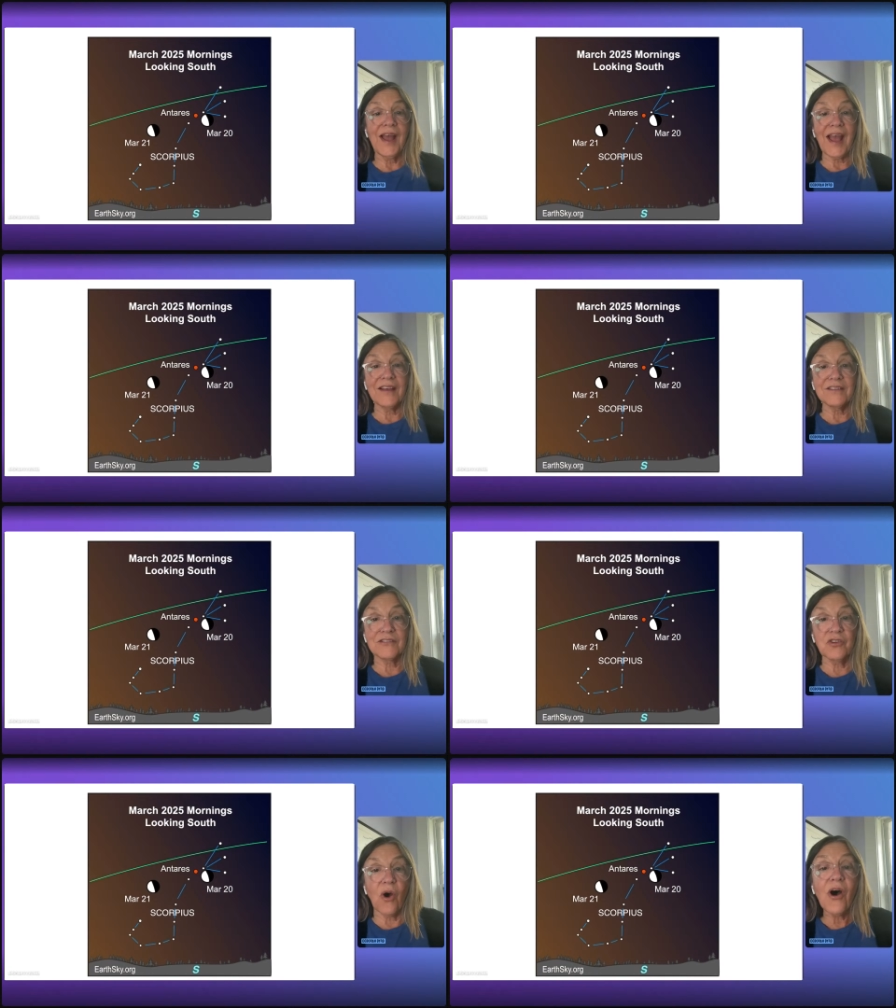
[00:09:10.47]
as
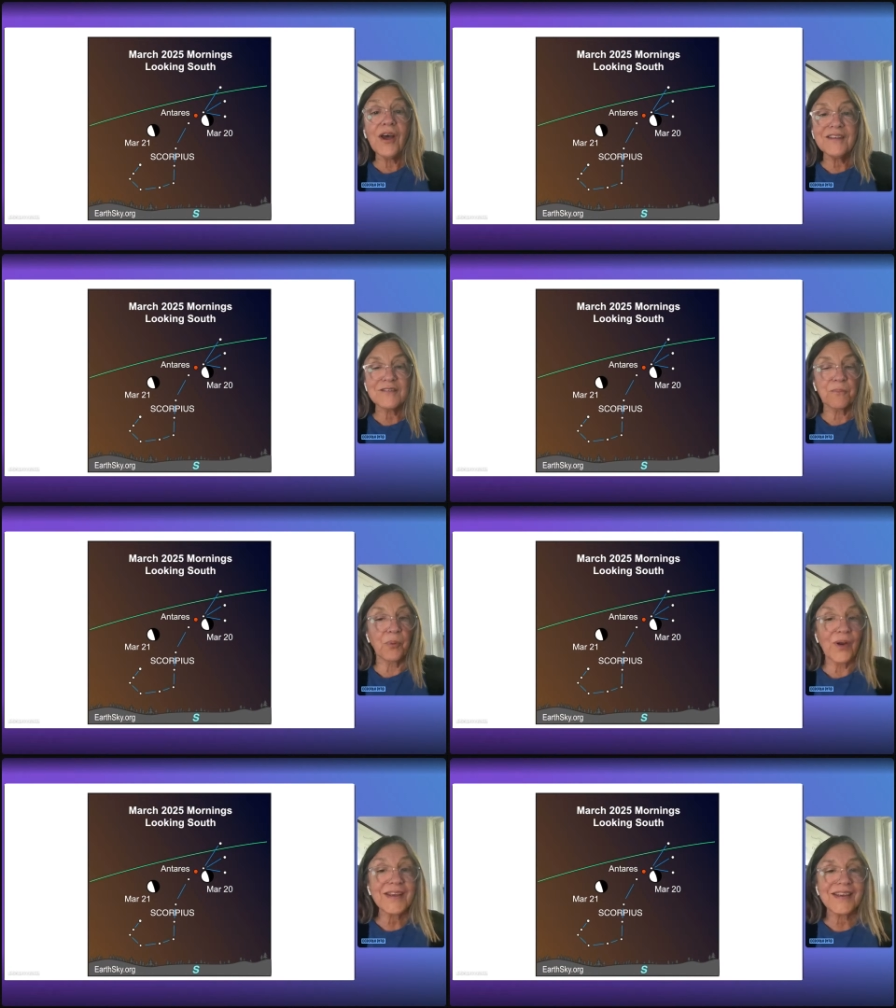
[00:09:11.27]
dawn is
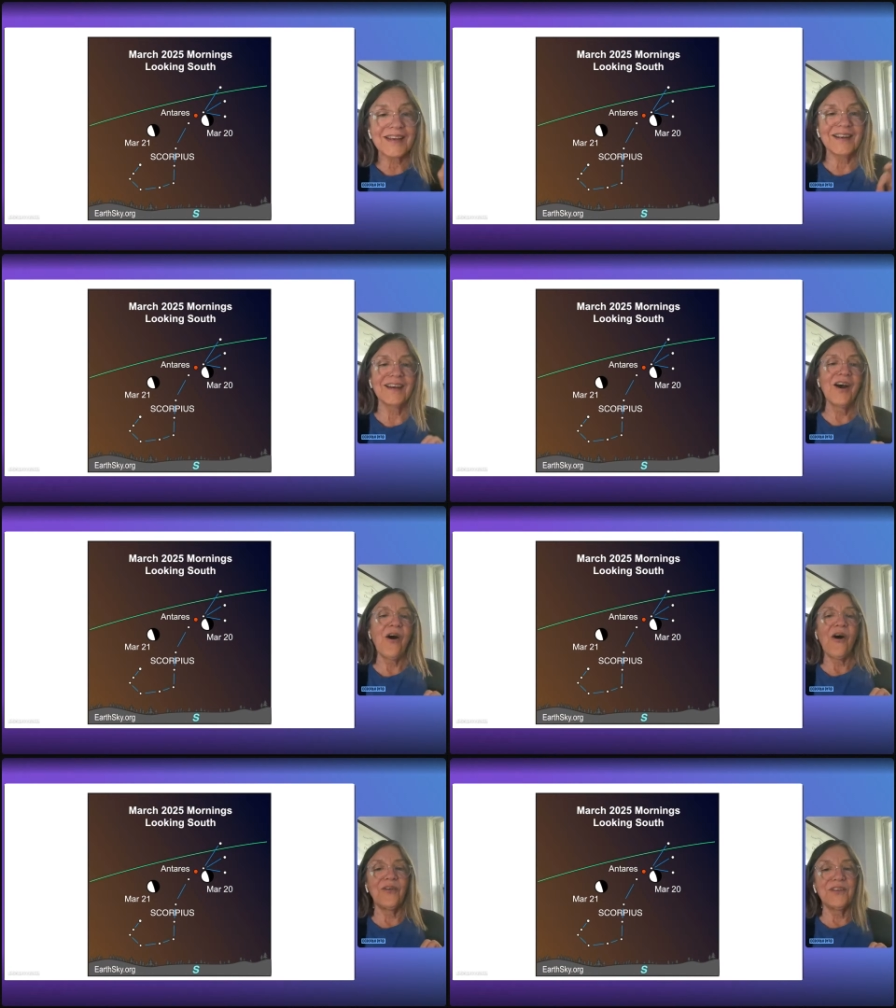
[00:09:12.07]
breaking
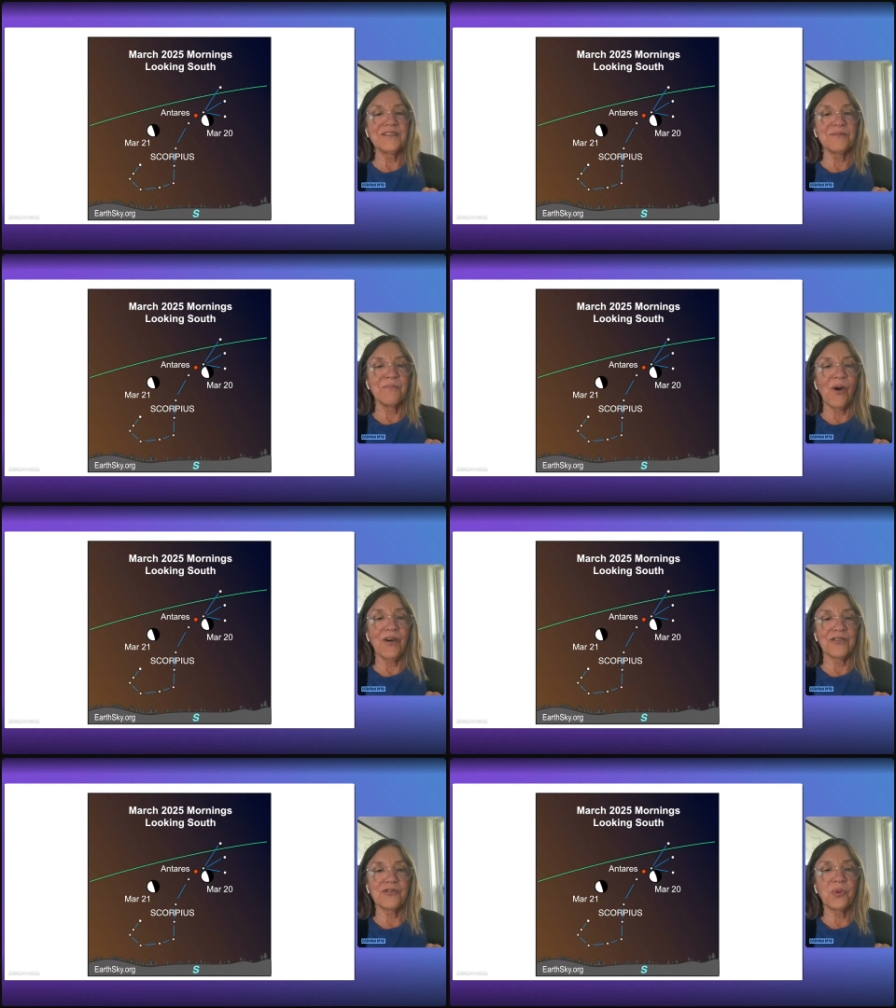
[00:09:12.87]
on this
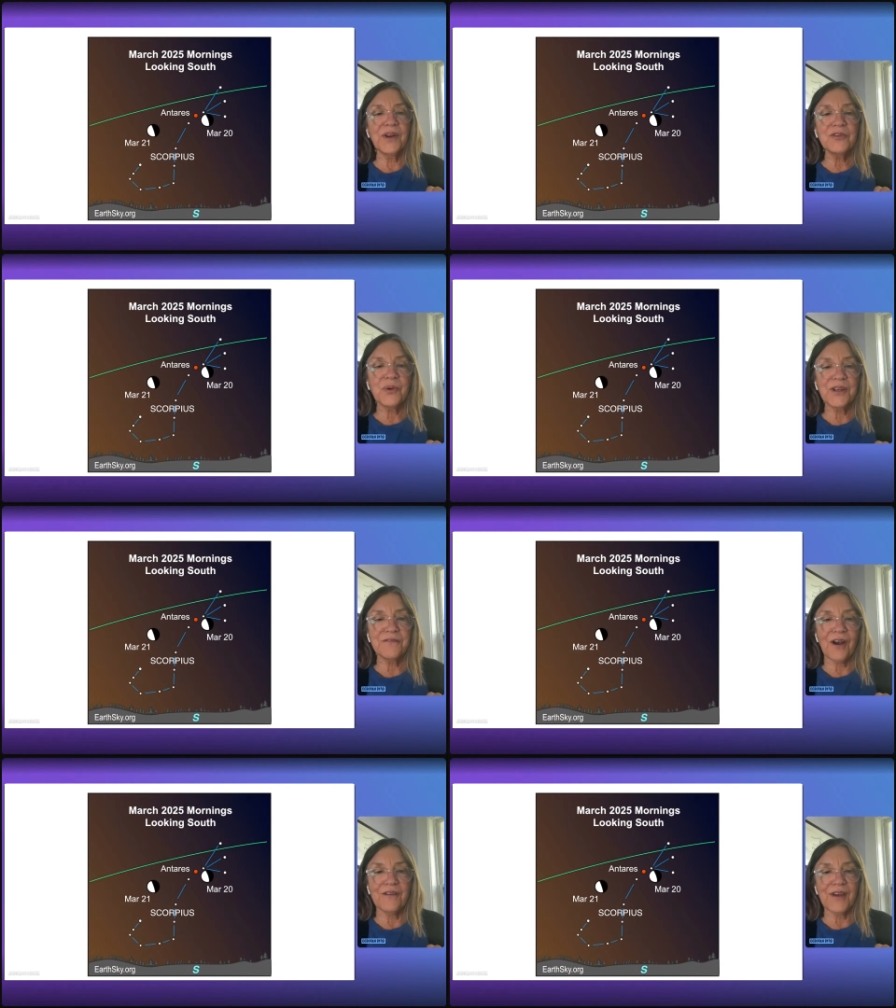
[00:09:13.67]
March
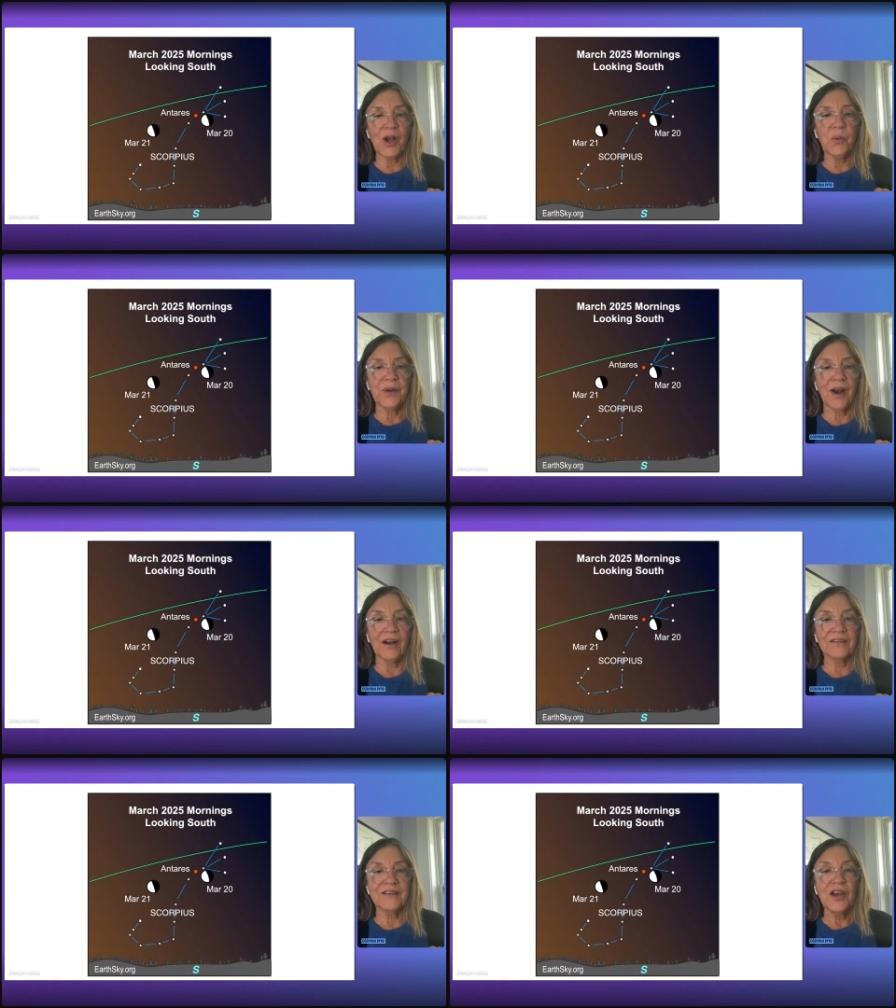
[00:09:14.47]
2025 equinox,